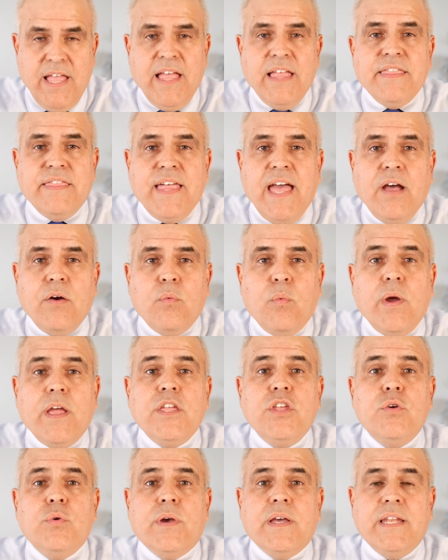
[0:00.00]
That way
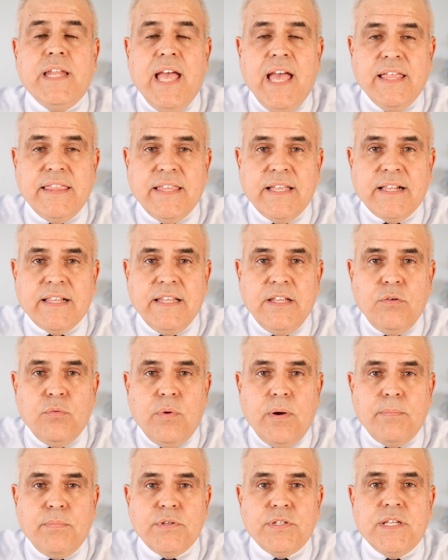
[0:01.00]
you can ethically
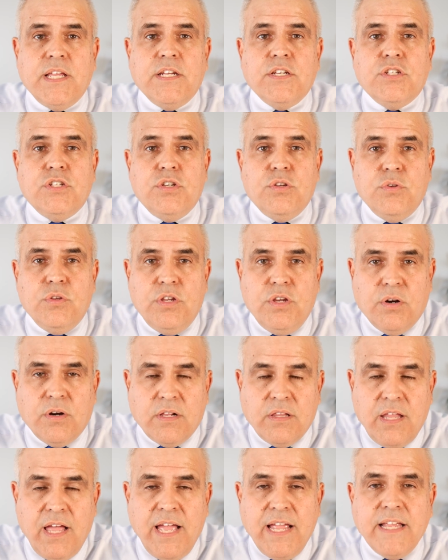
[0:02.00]
represent to your
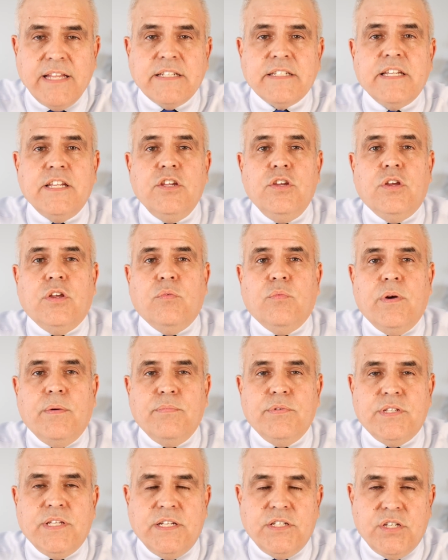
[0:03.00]
client, you can
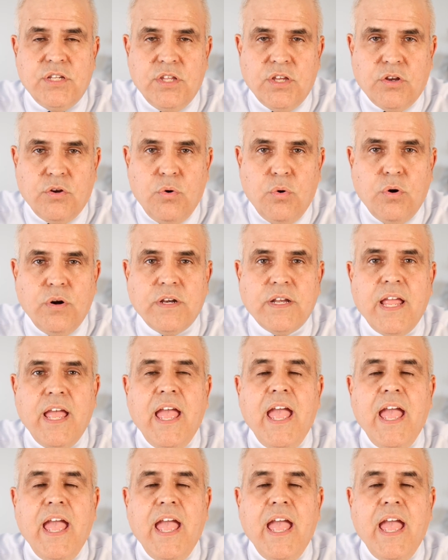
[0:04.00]
represent to the court,